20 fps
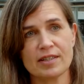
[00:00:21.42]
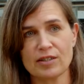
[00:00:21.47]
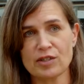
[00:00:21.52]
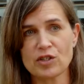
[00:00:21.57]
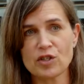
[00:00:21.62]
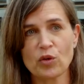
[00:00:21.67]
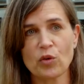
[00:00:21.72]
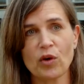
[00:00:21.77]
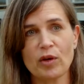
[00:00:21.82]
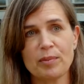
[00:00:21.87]
in
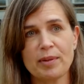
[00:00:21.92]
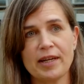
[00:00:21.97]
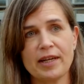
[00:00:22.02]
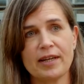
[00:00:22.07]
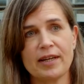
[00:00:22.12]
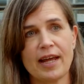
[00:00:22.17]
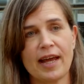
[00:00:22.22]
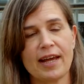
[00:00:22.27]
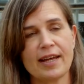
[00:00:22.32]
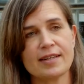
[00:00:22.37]

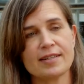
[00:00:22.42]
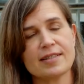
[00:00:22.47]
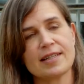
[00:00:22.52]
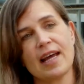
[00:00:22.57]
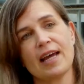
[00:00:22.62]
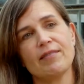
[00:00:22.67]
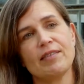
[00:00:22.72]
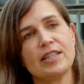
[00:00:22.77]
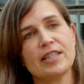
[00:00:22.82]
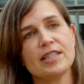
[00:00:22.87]
soybean as
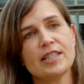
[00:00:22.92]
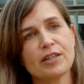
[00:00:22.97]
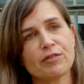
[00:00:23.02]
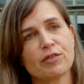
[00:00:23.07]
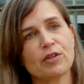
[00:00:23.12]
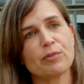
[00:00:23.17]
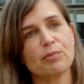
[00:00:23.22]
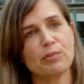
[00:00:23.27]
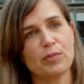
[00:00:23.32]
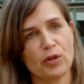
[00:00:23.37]
having
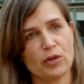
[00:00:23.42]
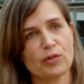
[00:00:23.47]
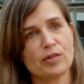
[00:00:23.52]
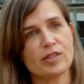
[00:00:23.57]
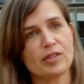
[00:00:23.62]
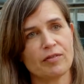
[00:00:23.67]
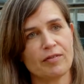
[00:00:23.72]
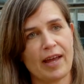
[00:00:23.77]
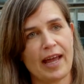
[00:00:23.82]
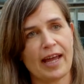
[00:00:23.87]
different modes
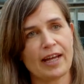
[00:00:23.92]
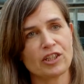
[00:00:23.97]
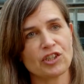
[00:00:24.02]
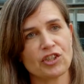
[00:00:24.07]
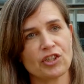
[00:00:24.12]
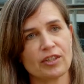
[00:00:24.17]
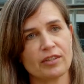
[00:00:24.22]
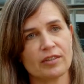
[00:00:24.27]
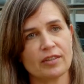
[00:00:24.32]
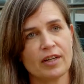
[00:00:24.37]
of
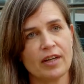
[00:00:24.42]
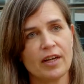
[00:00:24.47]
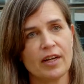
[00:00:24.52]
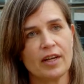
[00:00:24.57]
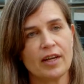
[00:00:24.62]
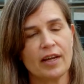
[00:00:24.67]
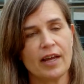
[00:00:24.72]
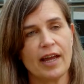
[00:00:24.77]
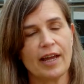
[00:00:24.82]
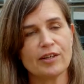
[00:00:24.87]
action.
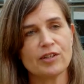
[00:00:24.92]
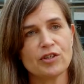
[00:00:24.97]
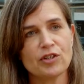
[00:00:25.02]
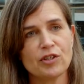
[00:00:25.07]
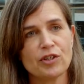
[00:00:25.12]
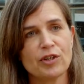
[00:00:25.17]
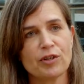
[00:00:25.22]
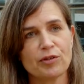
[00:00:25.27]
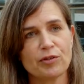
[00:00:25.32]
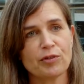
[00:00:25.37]
And due
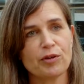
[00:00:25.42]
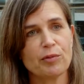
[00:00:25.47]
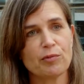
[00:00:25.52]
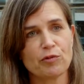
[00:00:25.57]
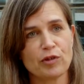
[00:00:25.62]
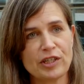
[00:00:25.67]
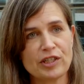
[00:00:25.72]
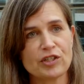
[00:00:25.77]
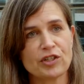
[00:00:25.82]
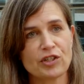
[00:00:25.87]
to
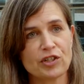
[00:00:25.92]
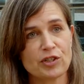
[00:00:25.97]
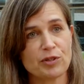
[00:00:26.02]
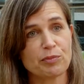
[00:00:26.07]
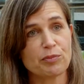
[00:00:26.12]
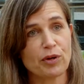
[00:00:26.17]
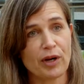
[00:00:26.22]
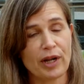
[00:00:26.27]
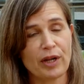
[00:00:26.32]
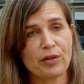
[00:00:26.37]
research
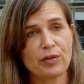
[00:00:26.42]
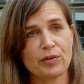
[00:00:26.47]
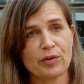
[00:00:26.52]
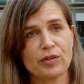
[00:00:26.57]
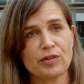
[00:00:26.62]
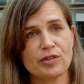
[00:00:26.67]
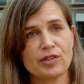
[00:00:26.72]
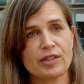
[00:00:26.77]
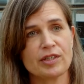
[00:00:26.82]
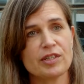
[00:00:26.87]

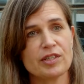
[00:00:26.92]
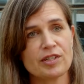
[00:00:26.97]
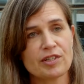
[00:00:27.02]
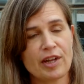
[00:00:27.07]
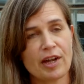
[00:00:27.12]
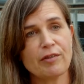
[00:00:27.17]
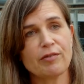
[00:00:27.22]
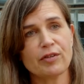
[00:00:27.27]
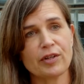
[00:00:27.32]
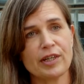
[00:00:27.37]
breakthroughs and
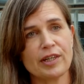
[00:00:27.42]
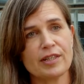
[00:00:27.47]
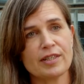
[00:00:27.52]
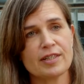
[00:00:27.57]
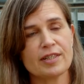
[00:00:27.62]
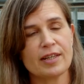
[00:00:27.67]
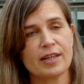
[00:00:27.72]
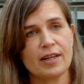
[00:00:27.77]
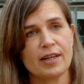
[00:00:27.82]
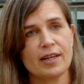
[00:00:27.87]

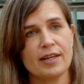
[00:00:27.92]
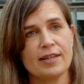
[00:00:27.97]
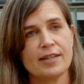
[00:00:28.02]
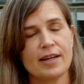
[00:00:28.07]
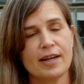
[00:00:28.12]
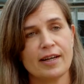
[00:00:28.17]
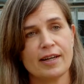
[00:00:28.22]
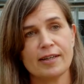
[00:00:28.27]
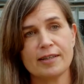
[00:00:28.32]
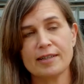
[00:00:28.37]
discoveries
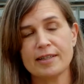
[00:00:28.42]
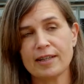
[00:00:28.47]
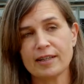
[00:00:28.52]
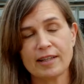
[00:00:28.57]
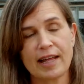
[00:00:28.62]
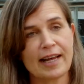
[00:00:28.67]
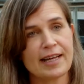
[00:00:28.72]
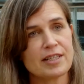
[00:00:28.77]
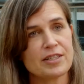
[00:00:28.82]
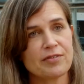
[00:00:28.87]
in the
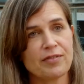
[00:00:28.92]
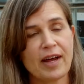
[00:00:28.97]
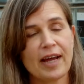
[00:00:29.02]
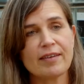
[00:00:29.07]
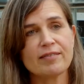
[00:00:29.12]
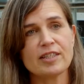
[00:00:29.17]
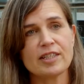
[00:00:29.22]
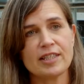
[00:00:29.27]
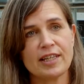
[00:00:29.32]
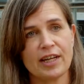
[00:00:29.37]
last
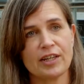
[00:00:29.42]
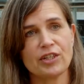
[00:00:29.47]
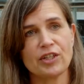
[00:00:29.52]
5 to 10